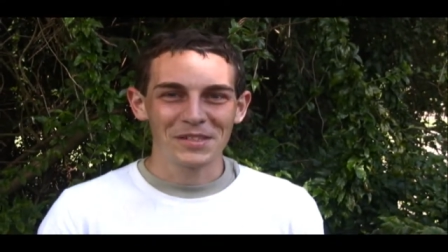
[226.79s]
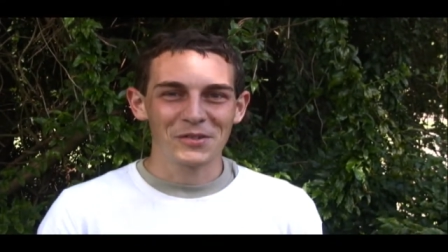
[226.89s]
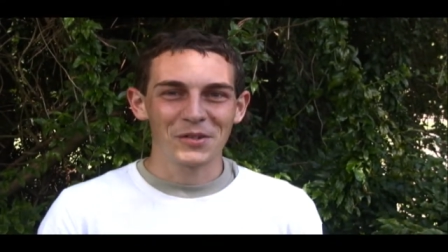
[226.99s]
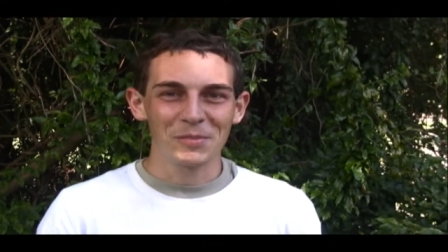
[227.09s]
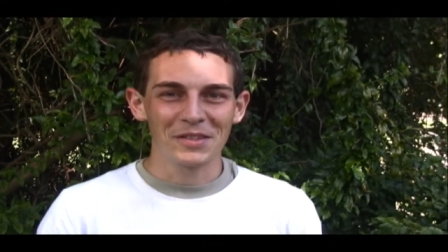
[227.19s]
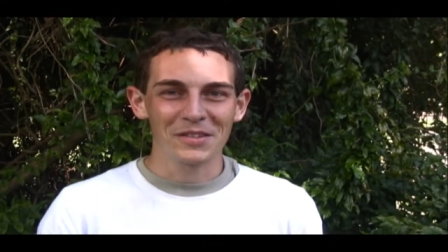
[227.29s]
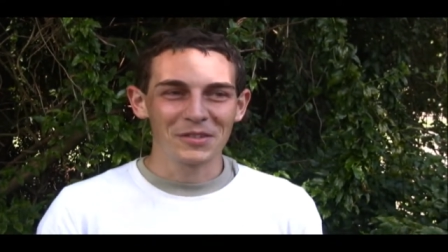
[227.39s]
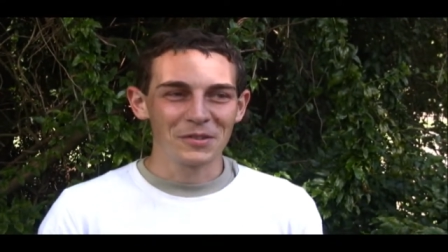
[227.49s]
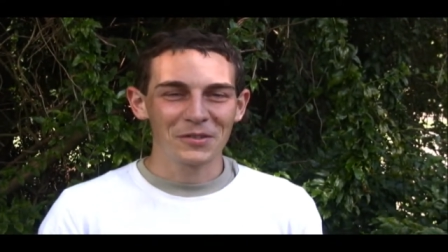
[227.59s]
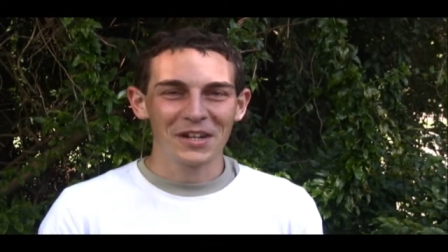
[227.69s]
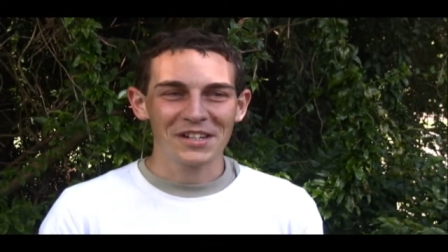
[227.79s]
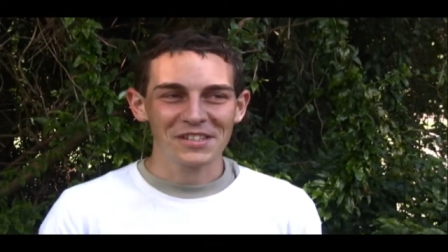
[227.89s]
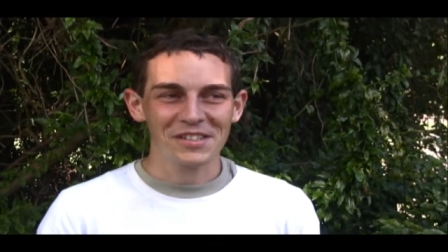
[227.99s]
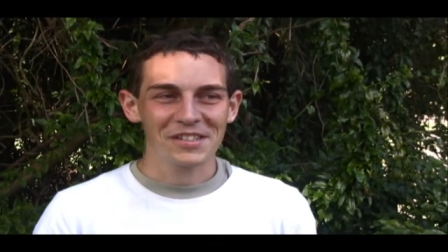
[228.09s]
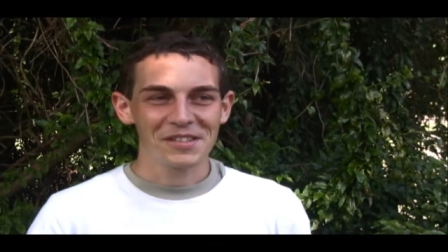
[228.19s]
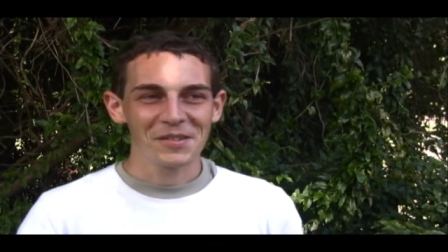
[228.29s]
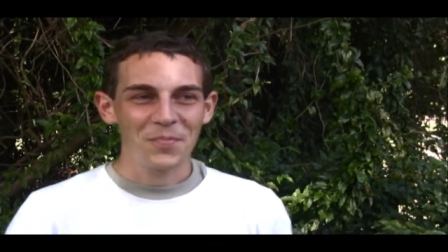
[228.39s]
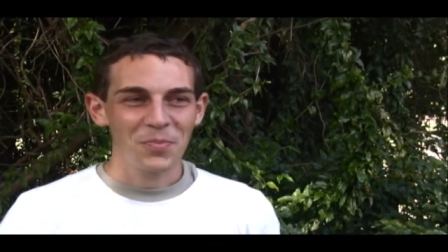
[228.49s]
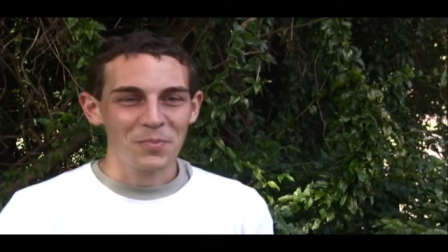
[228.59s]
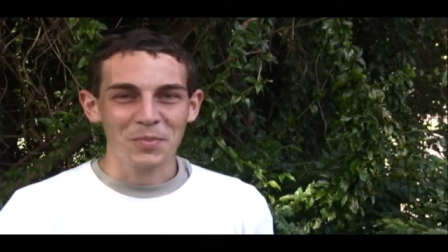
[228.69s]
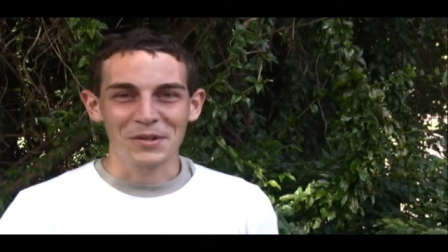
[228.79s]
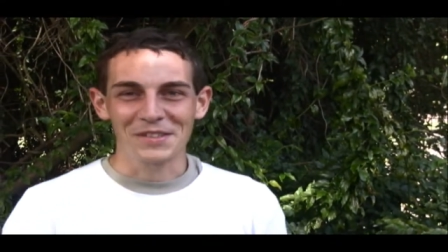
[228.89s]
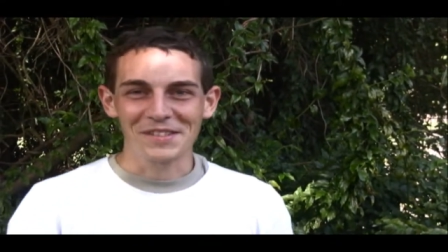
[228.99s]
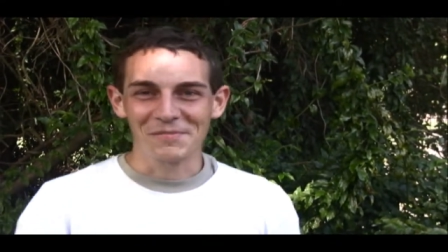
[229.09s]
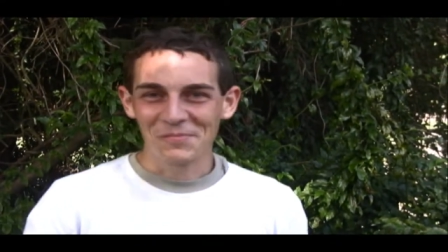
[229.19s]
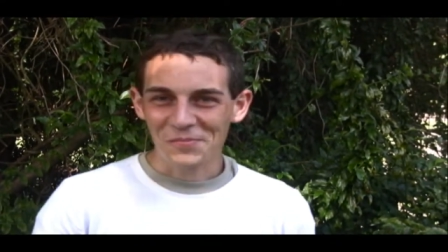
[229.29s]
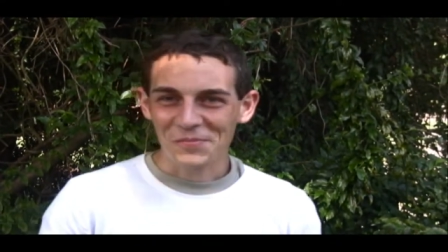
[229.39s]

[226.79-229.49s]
He's going to be the little crash person.